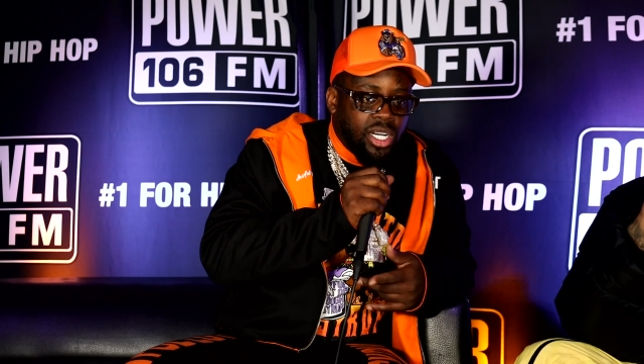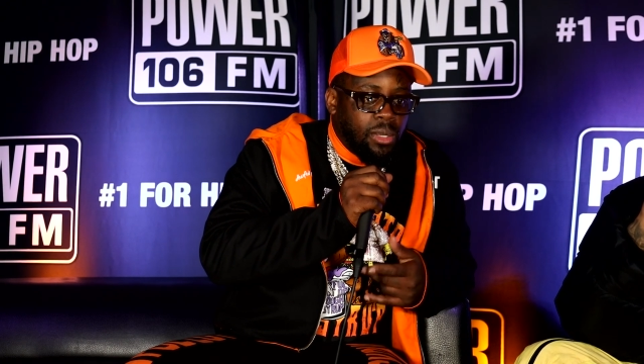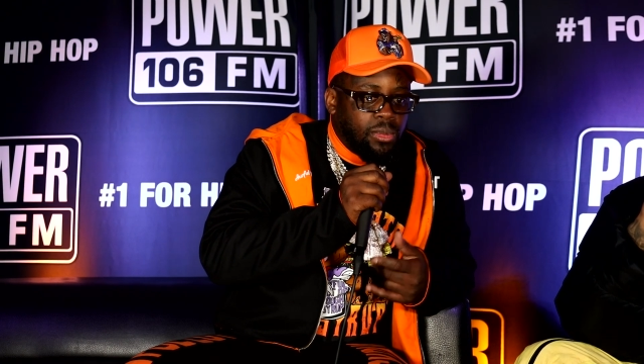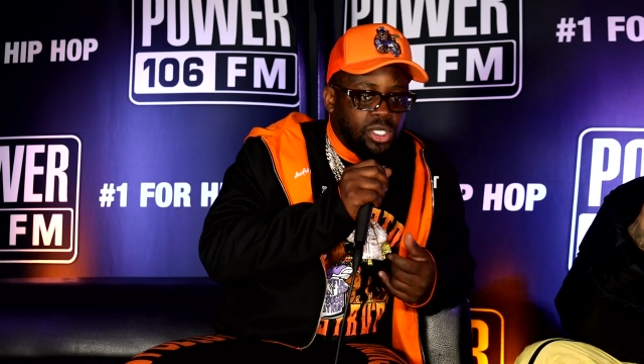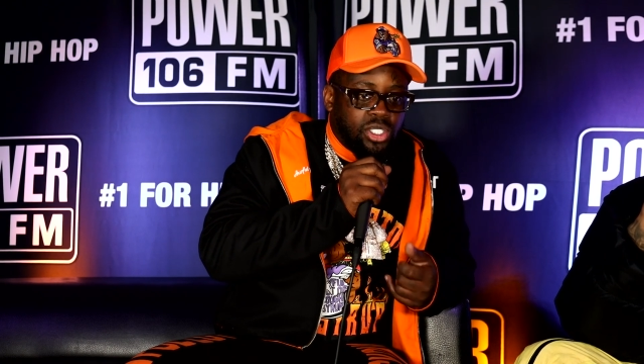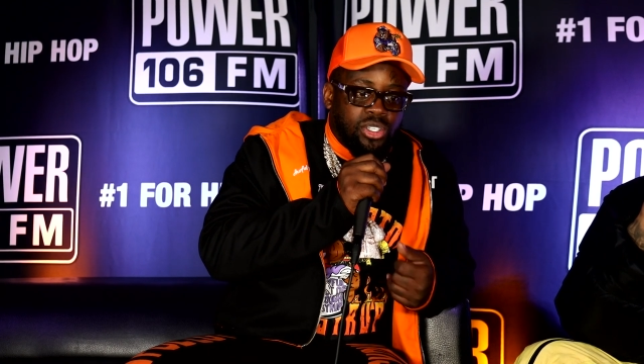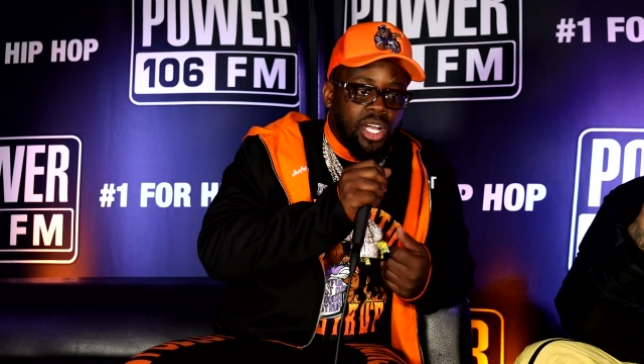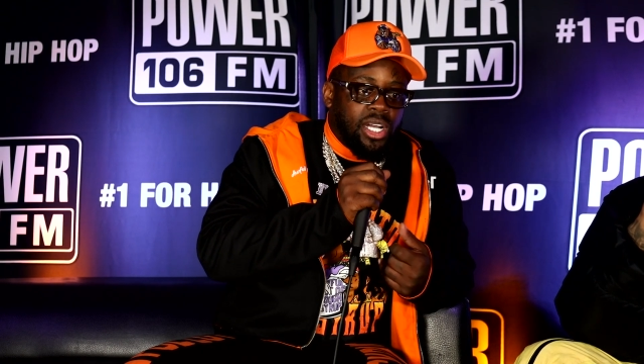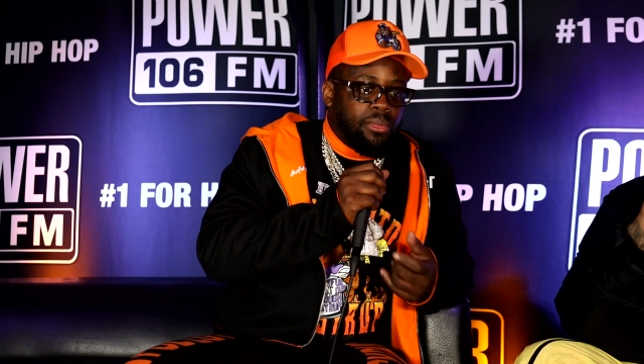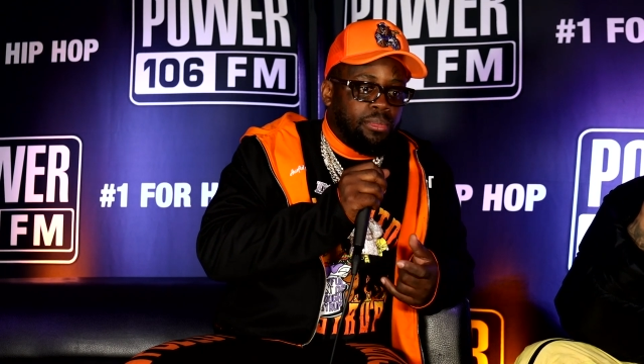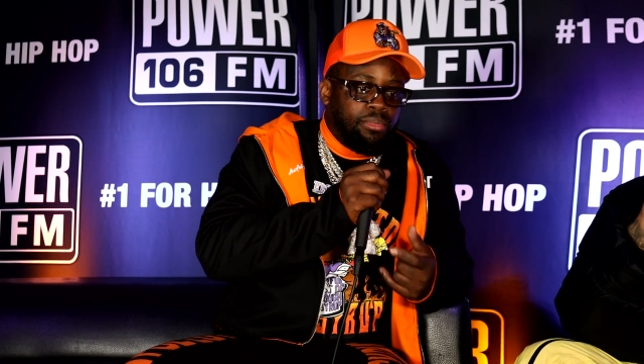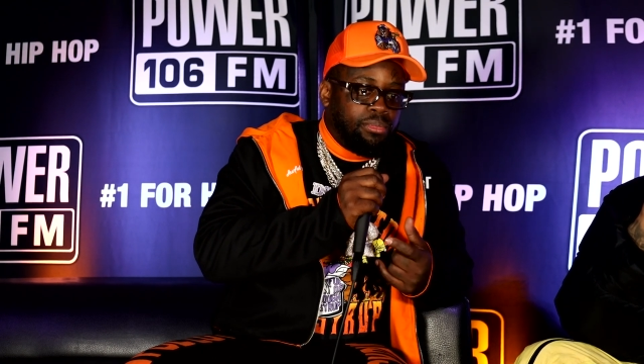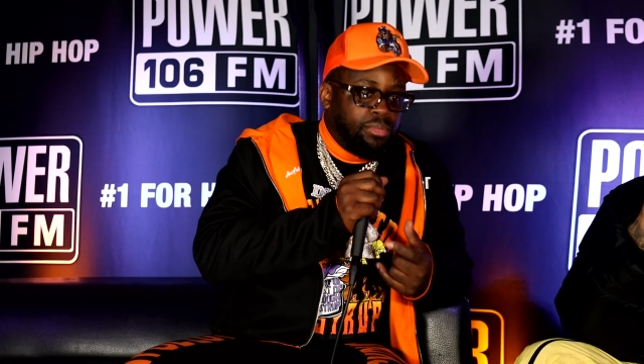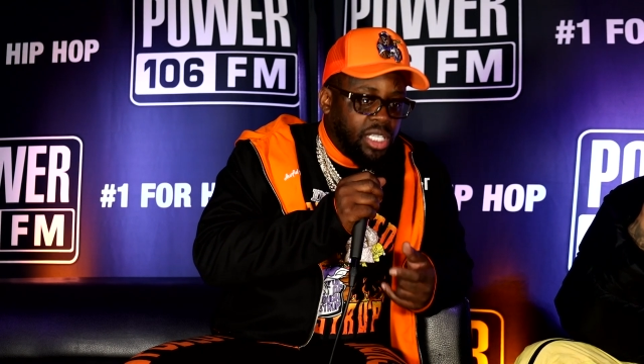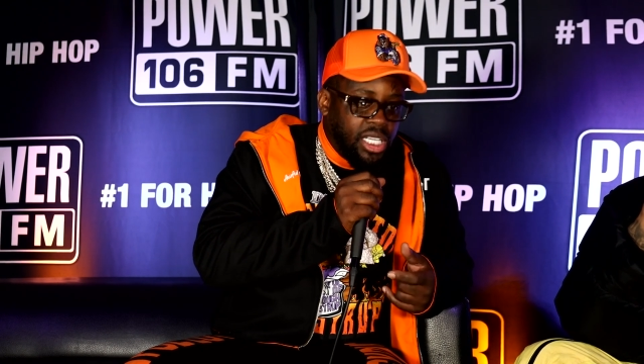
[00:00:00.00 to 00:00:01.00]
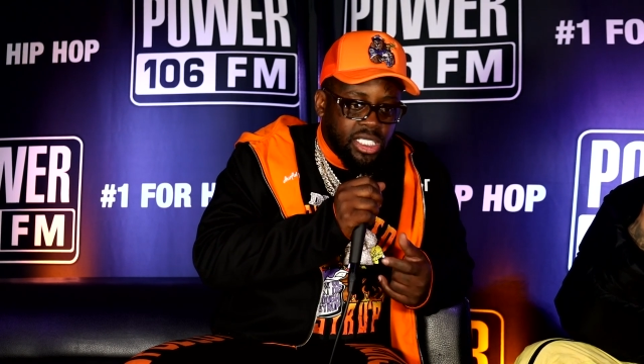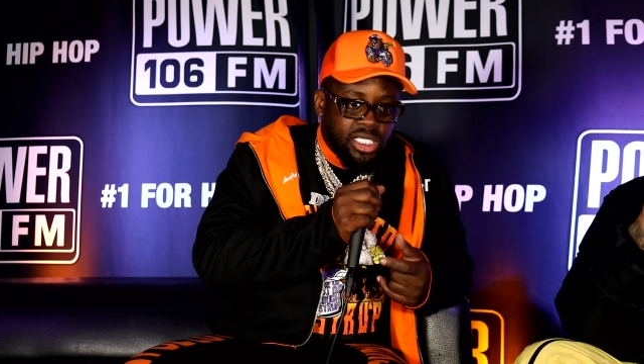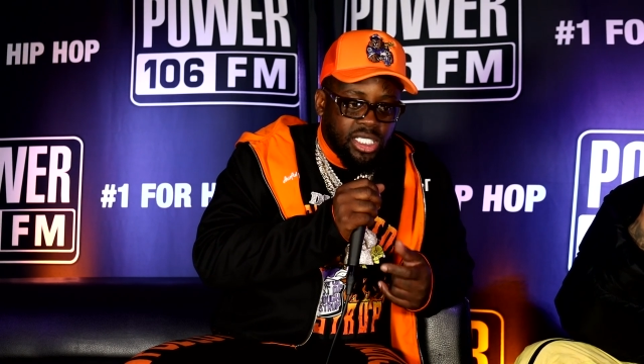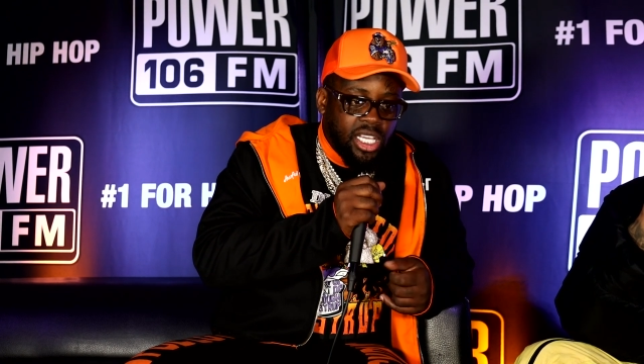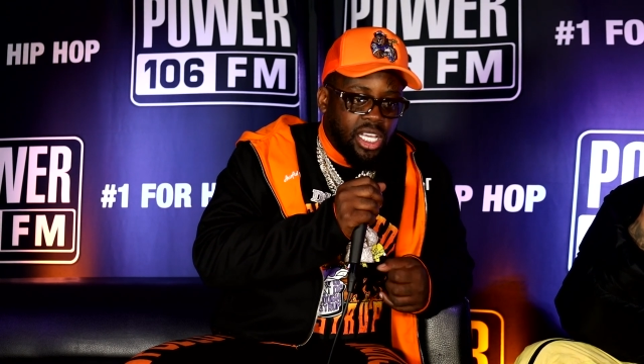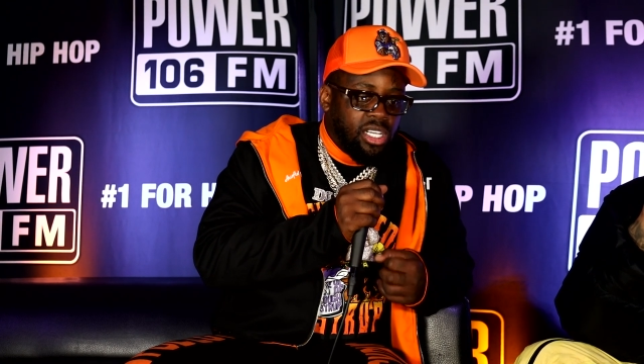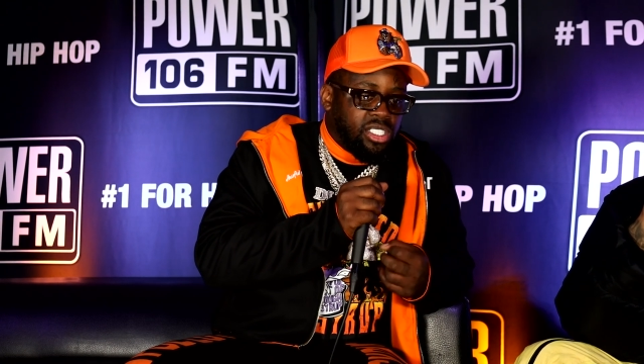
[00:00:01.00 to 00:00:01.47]
and I'm just trying to get
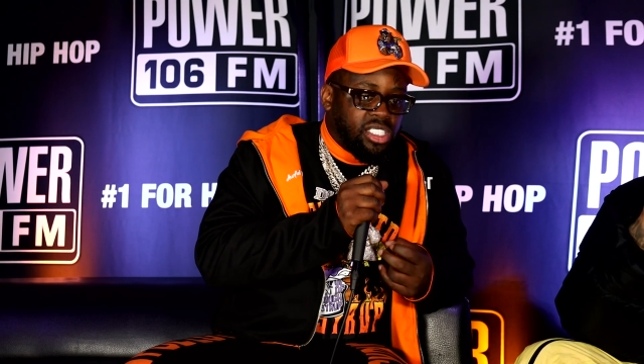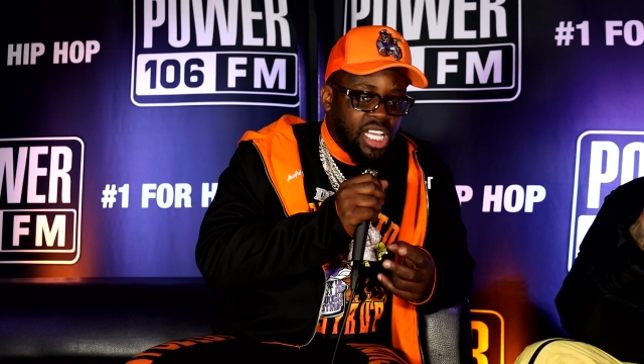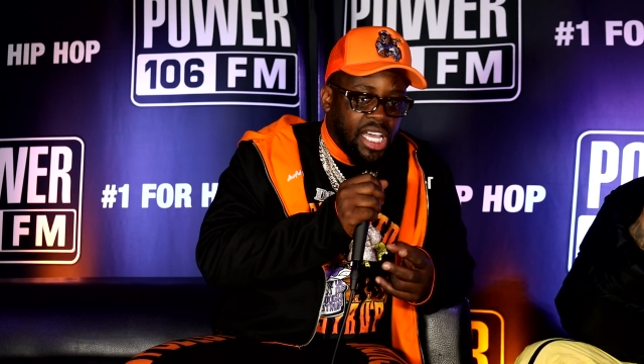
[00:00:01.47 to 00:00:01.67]
sales.